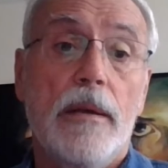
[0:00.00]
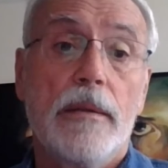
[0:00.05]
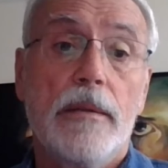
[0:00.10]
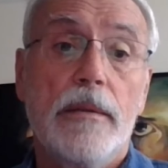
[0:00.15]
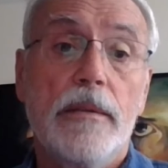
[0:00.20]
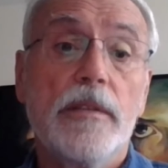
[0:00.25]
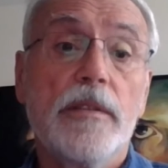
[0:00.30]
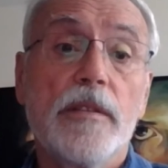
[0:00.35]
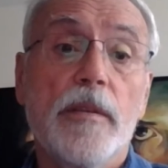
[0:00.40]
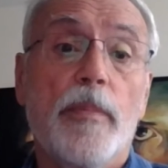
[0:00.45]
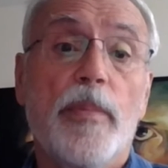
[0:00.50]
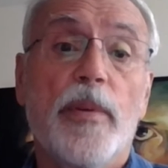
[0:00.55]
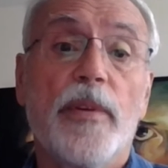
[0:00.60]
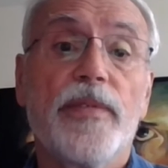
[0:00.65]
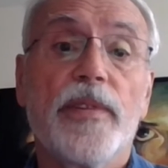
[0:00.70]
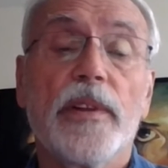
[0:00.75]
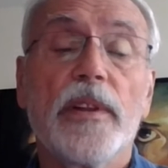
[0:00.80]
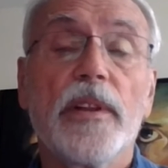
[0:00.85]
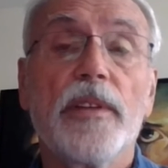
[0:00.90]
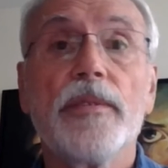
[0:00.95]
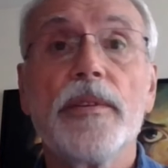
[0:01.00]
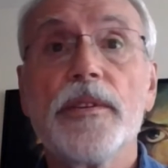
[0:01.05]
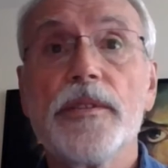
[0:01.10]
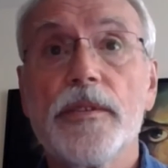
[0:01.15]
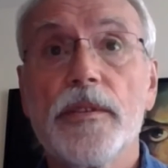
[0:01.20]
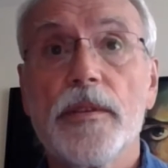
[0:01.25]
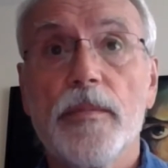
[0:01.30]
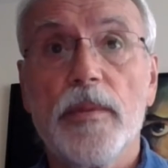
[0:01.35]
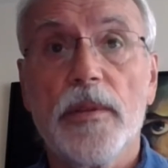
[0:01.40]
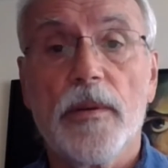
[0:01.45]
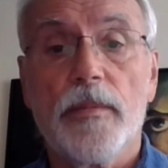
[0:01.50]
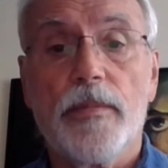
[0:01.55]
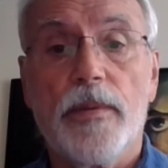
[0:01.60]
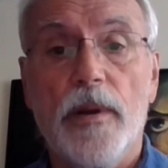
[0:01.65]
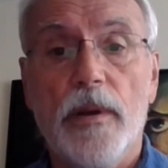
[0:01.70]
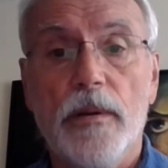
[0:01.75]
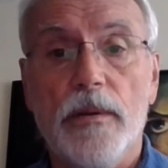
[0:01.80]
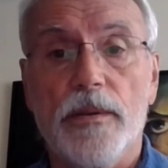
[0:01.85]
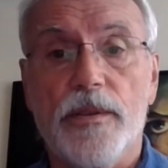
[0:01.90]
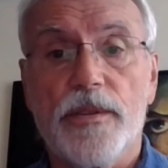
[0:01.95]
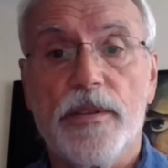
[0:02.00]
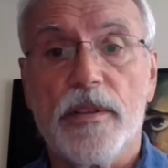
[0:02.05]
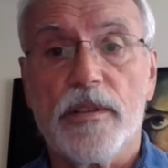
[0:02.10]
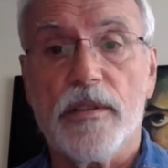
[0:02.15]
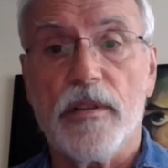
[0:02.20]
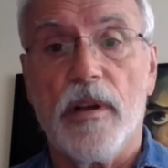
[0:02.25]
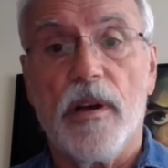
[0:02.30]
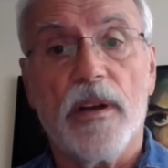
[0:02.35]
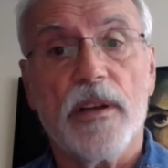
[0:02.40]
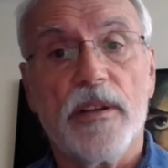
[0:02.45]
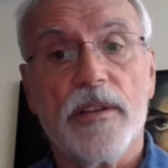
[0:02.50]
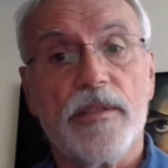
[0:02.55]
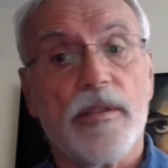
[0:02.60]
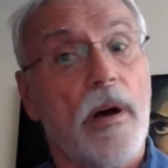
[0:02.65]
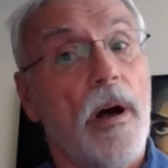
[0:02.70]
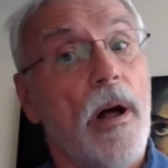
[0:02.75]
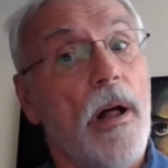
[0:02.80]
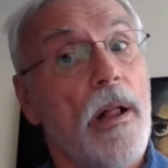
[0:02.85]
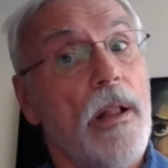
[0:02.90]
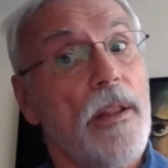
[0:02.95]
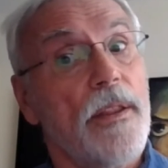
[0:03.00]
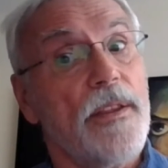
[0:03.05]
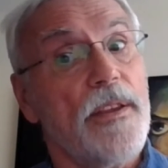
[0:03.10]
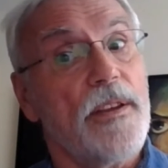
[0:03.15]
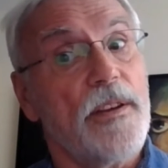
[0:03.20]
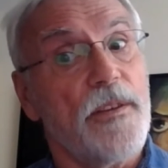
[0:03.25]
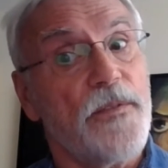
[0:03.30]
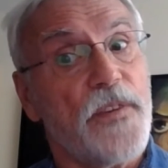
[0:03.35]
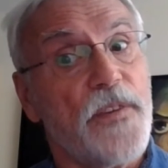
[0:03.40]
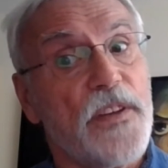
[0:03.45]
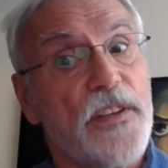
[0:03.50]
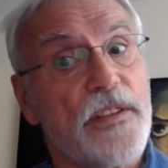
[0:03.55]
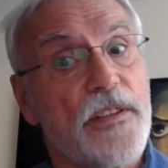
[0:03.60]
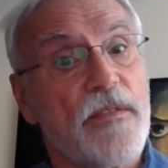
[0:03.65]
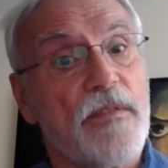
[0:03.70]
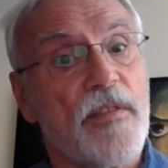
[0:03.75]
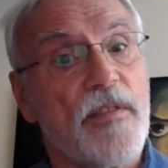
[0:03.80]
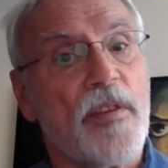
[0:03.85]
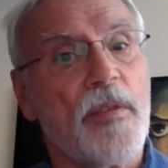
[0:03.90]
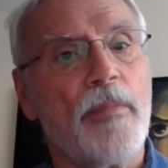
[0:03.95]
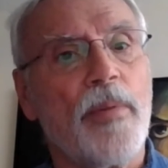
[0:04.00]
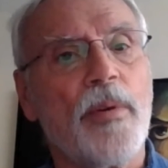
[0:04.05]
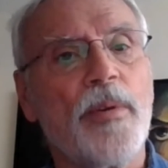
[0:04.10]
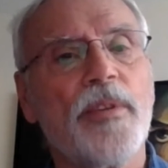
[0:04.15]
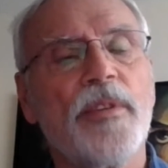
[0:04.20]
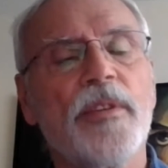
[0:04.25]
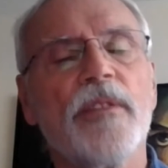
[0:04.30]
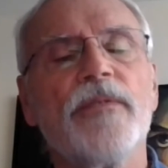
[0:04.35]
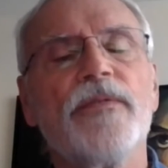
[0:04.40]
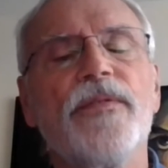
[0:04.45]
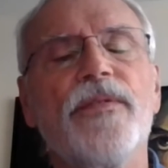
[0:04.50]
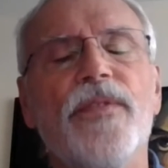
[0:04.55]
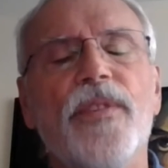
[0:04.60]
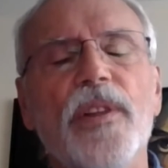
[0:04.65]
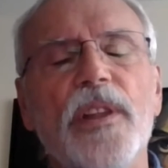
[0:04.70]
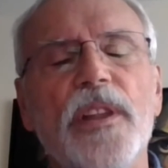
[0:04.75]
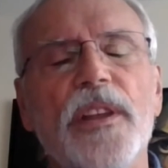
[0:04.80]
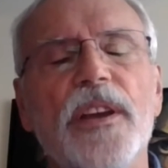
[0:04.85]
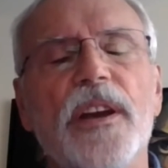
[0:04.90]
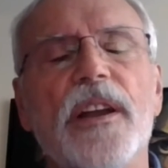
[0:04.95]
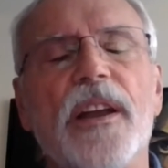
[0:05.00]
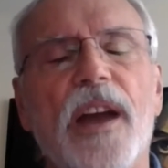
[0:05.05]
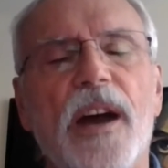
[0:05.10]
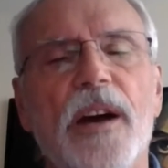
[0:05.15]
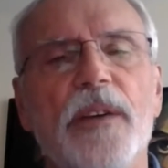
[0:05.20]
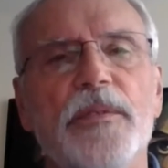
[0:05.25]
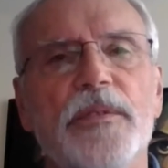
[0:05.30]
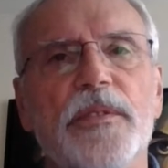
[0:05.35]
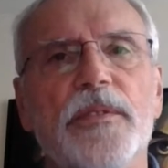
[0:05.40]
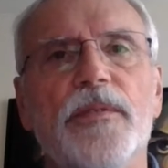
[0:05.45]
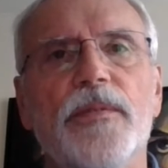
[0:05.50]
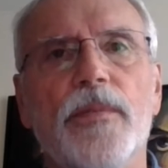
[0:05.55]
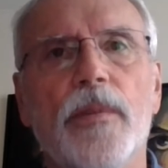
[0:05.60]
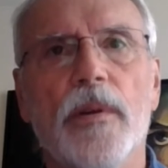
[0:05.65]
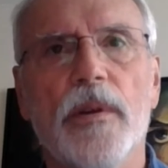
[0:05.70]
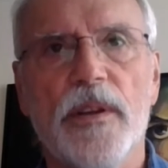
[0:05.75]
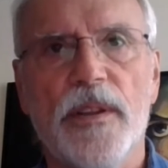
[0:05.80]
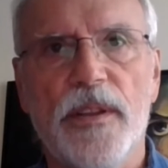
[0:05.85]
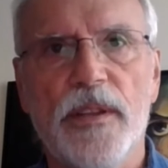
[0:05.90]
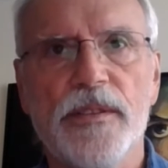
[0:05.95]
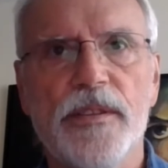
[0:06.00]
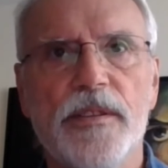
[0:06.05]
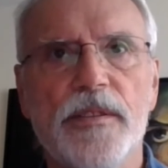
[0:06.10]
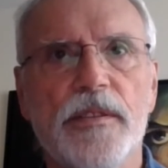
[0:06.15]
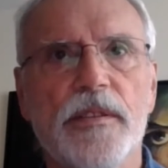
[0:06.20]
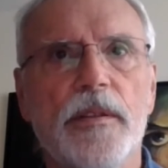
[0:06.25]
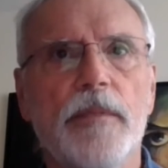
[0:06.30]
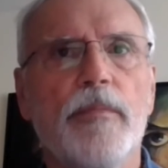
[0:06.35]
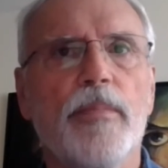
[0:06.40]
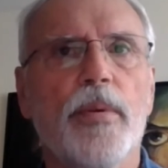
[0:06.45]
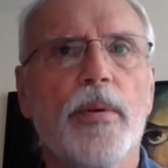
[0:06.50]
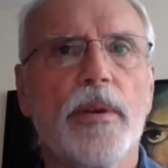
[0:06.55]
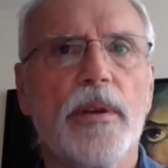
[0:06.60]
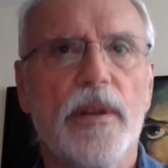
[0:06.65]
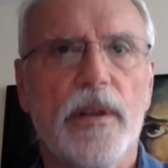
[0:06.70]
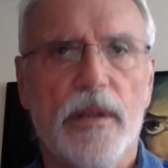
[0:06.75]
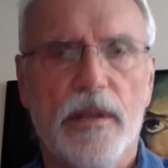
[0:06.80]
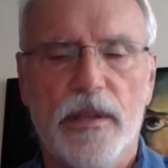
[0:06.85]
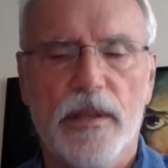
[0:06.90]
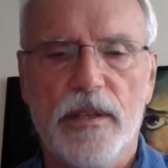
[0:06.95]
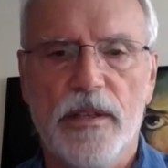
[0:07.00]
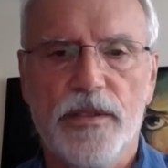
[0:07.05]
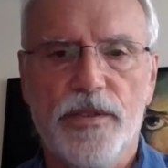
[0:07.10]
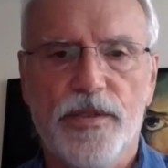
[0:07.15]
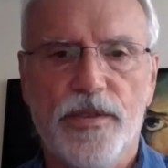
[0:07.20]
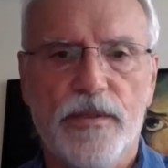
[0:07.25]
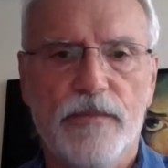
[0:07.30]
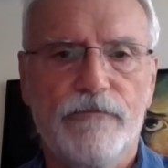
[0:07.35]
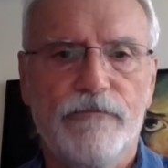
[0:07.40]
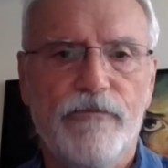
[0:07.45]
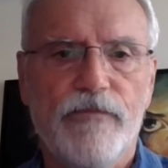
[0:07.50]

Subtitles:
This is a perfectly reasonable approach as long as all the interfaces of a component are fully accounted for, and this is an important condition.